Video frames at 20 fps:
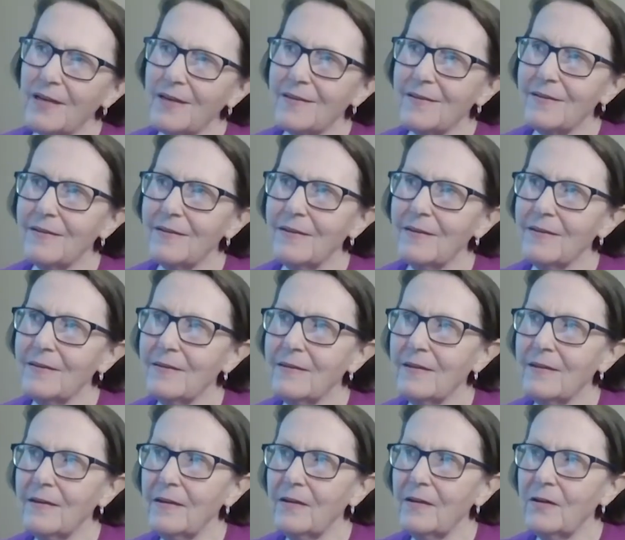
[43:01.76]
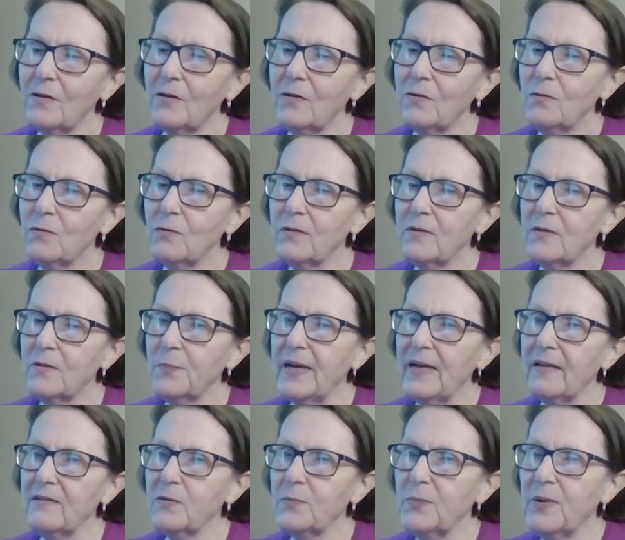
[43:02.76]
guess it,
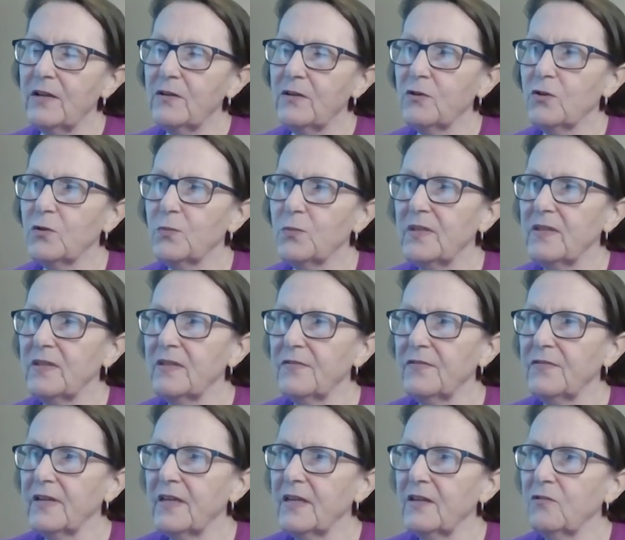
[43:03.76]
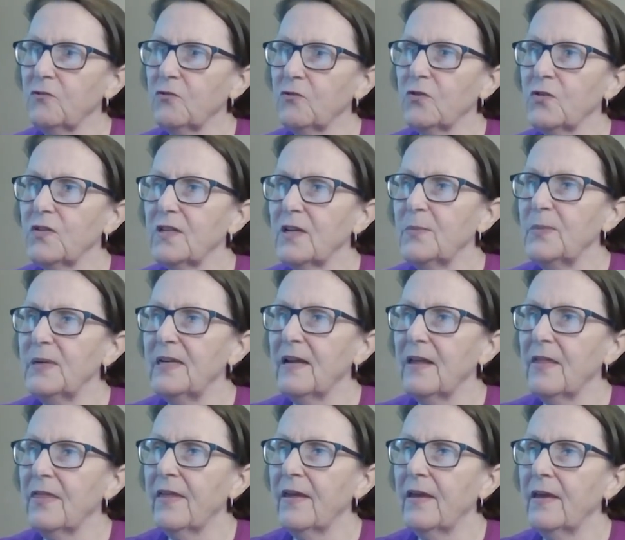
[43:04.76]
depends upon your specific interest. I mean, I
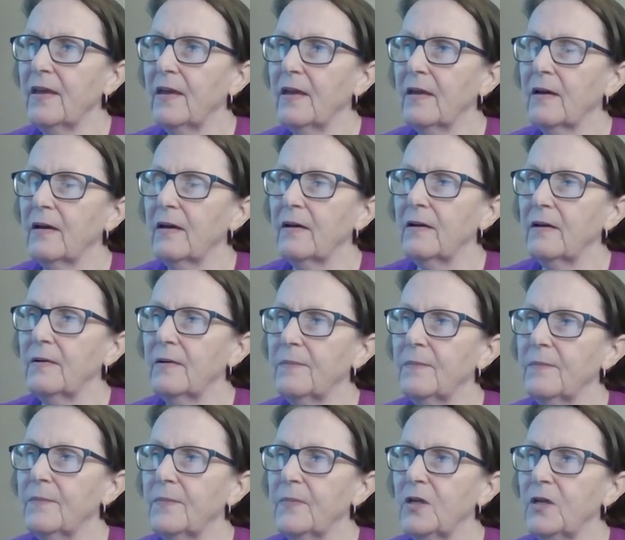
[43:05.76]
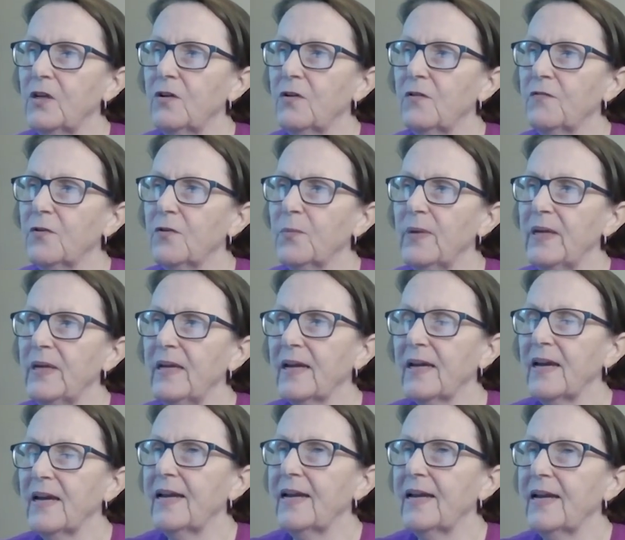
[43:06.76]
think, for me, I
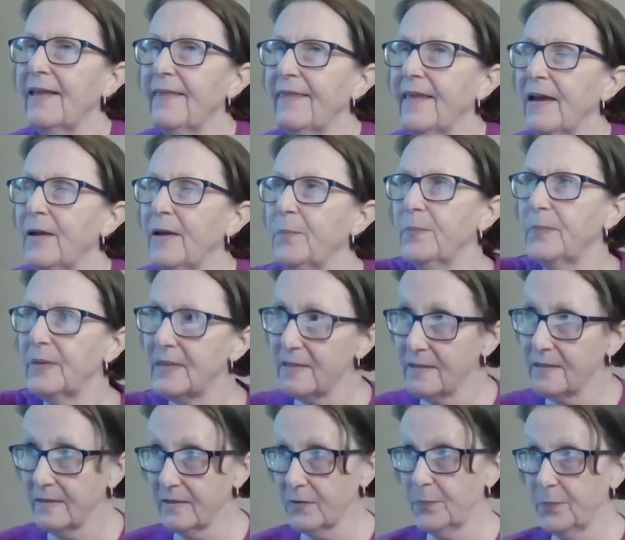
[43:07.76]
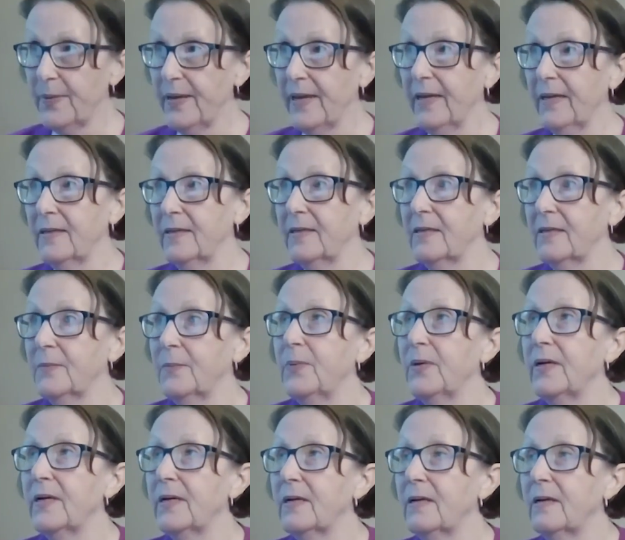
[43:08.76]
kind of had that business bent,
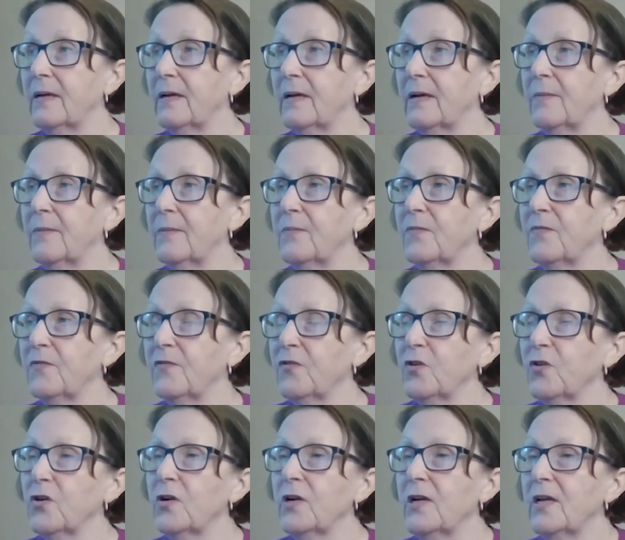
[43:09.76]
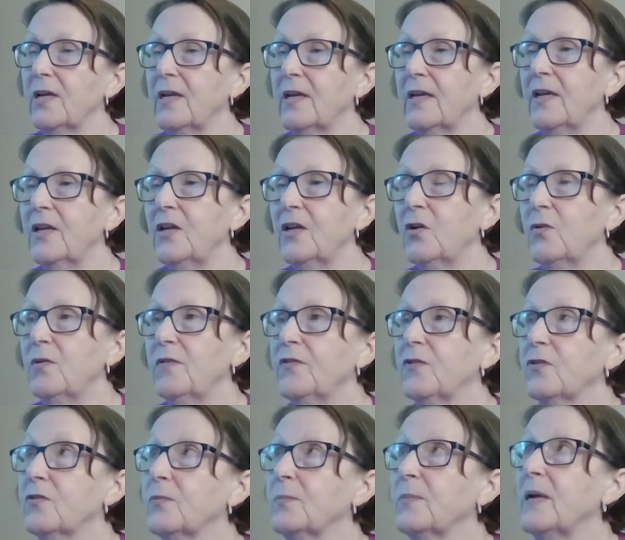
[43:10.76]
but for,
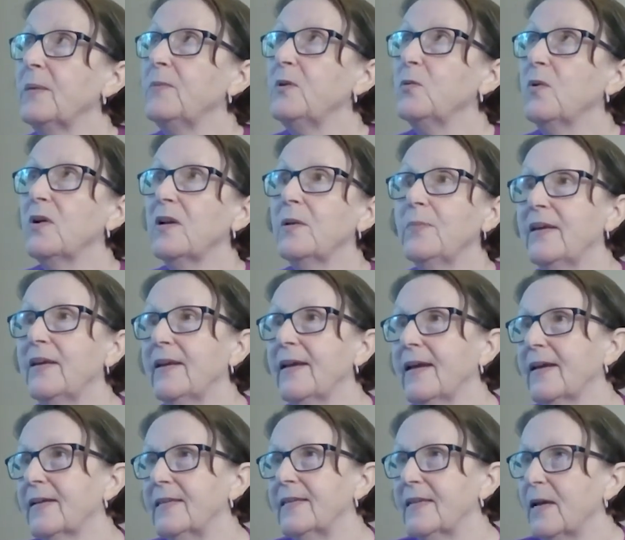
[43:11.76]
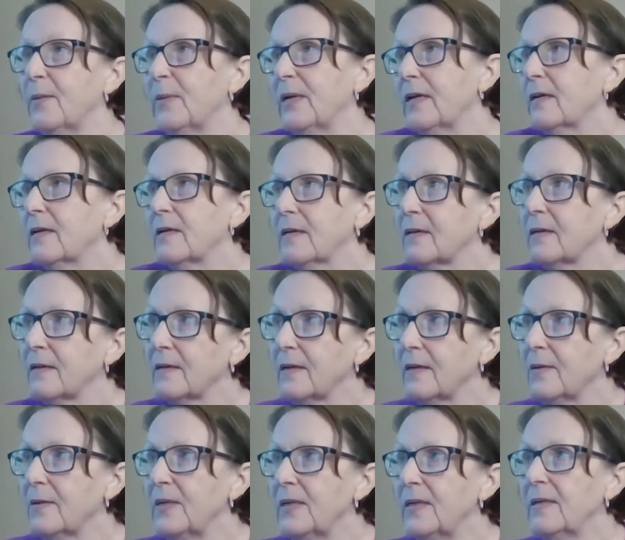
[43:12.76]
if maybe you want to be an academic, I
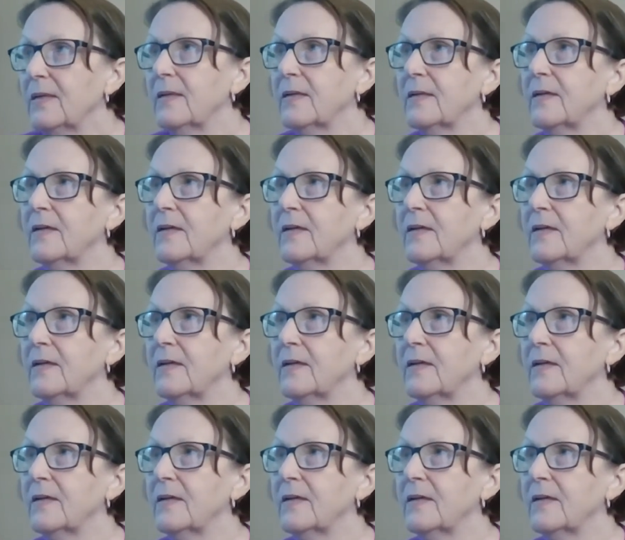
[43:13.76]
mean,